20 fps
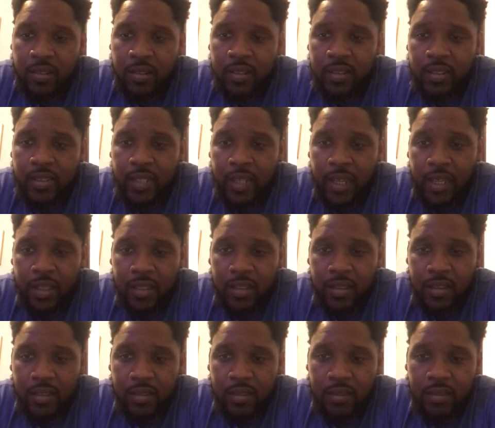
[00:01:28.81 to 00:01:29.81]
and
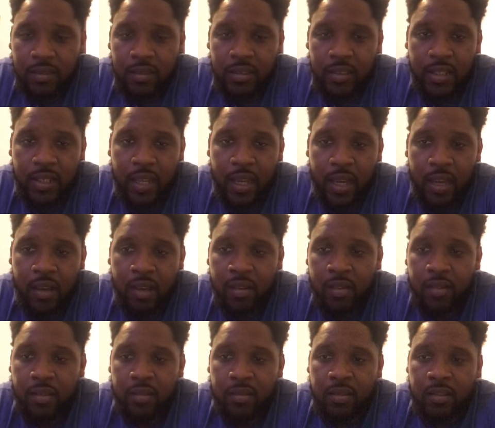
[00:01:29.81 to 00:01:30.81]
states to now
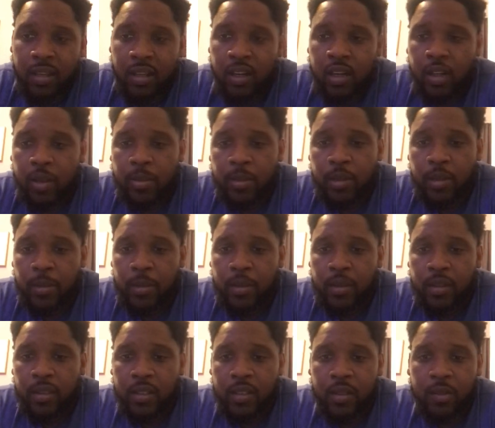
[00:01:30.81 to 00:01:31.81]
a global
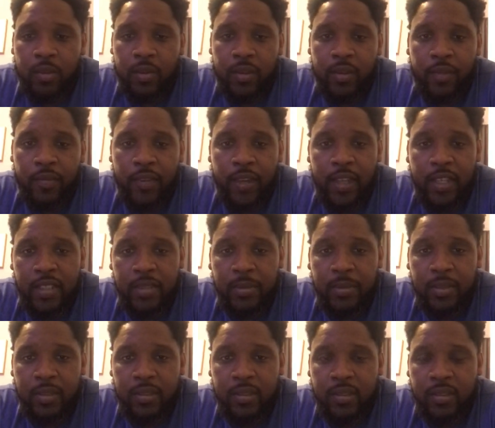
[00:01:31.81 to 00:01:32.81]
community with advancement